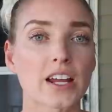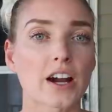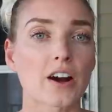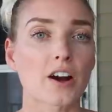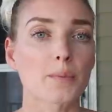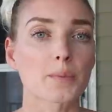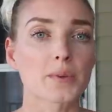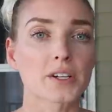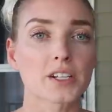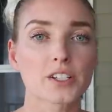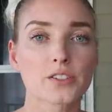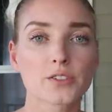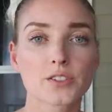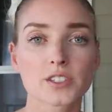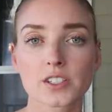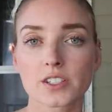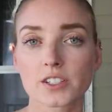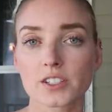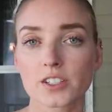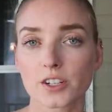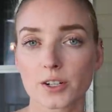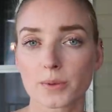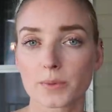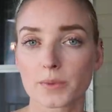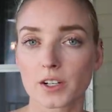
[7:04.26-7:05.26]
Now I'm going to use the
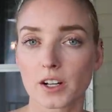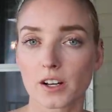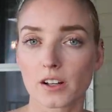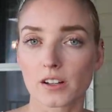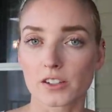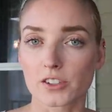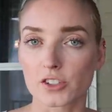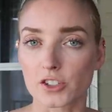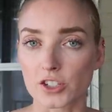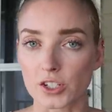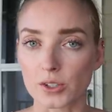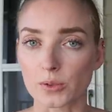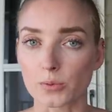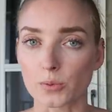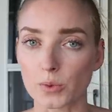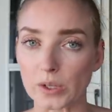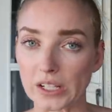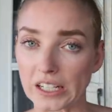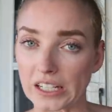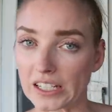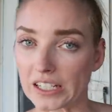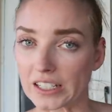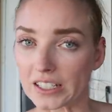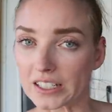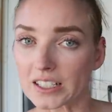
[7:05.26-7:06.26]
terminology
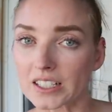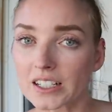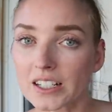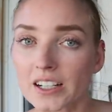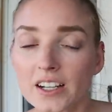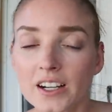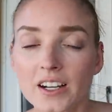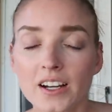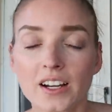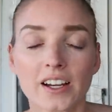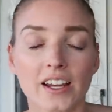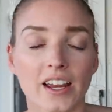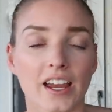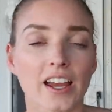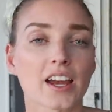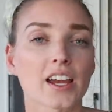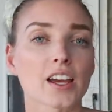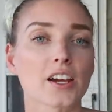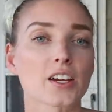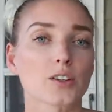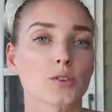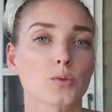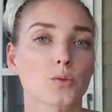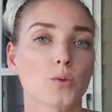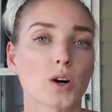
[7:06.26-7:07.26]
weaned
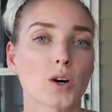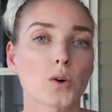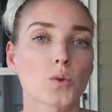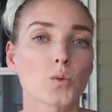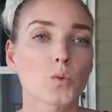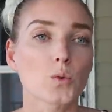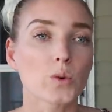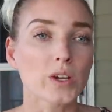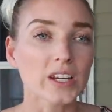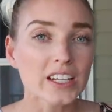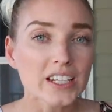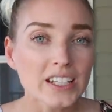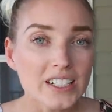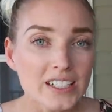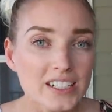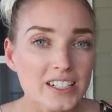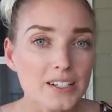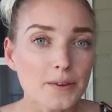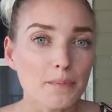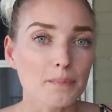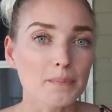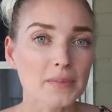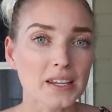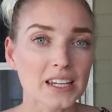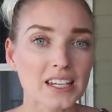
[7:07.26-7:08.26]
and what
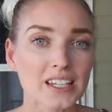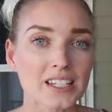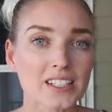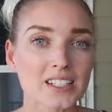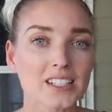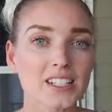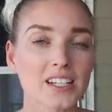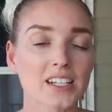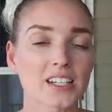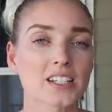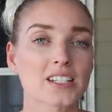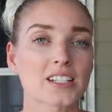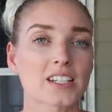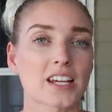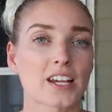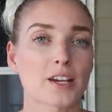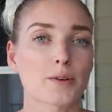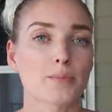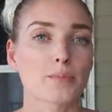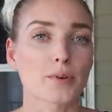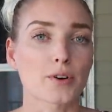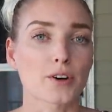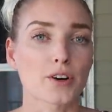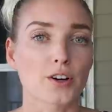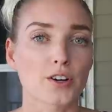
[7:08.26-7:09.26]
weaned means is a
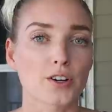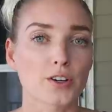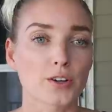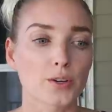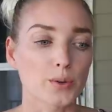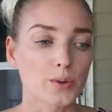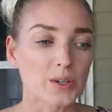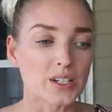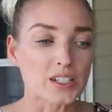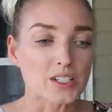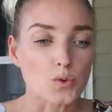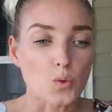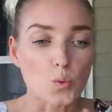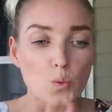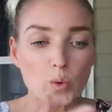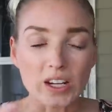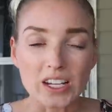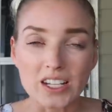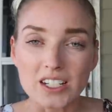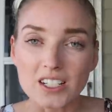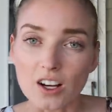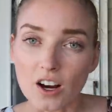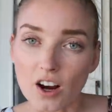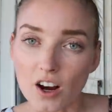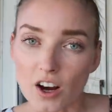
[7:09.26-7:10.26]
bird who is
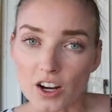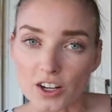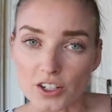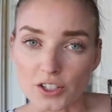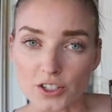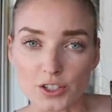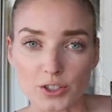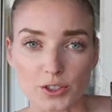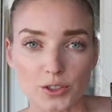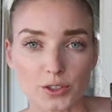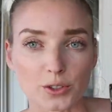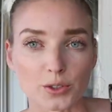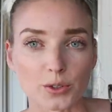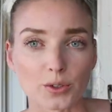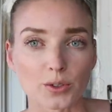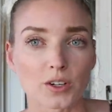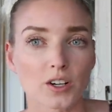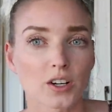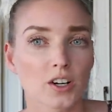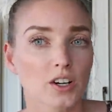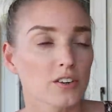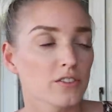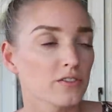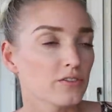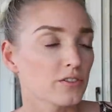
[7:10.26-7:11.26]
weaned onto
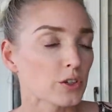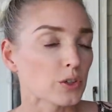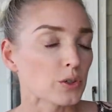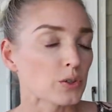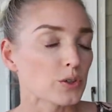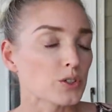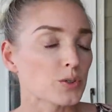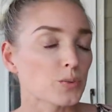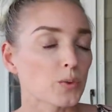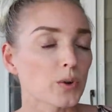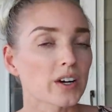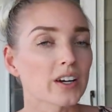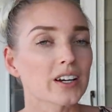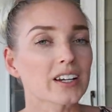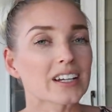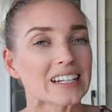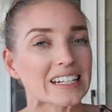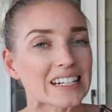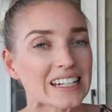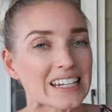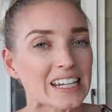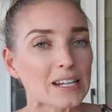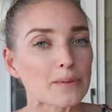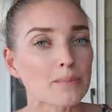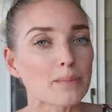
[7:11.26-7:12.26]
foods where it can
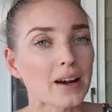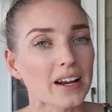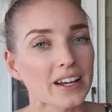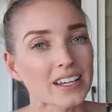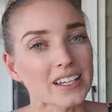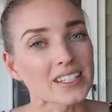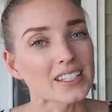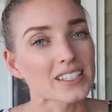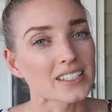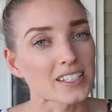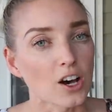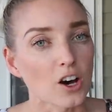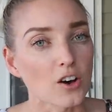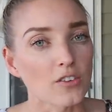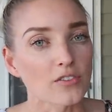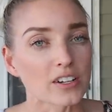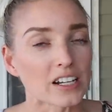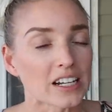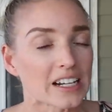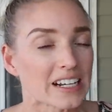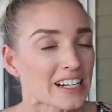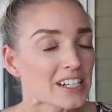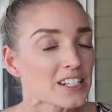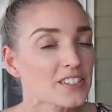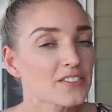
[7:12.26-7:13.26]
eat by itself and
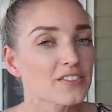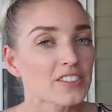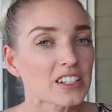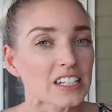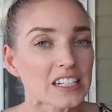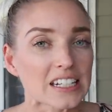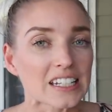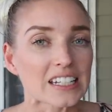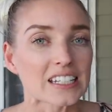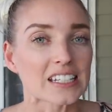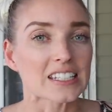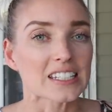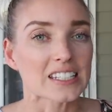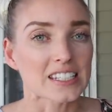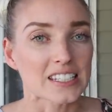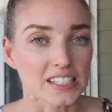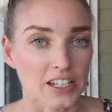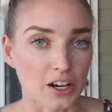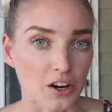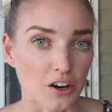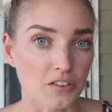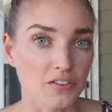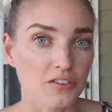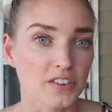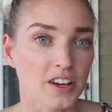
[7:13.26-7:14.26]
it is feeding
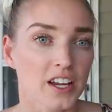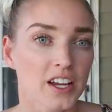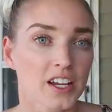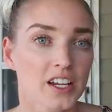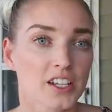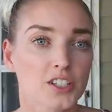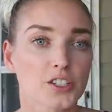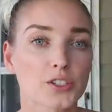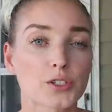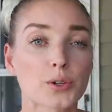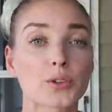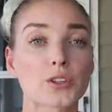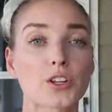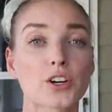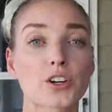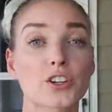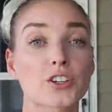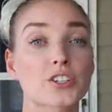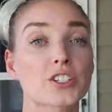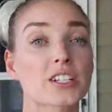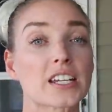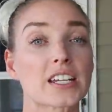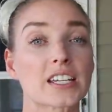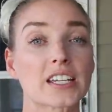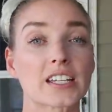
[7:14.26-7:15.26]
itself. It's no
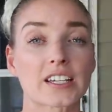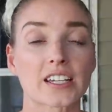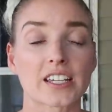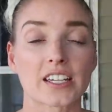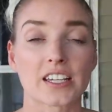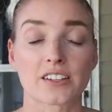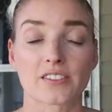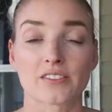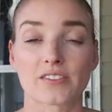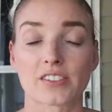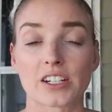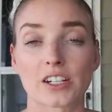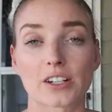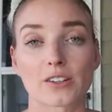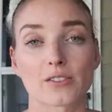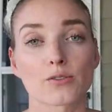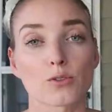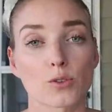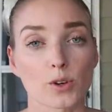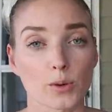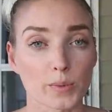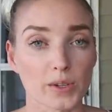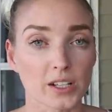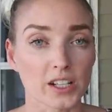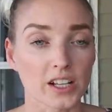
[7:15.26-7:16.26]
longer taking a hand feeding
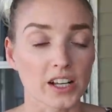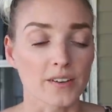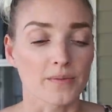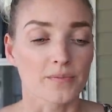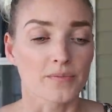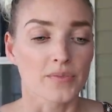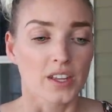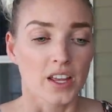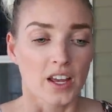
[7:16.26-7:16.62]
formula.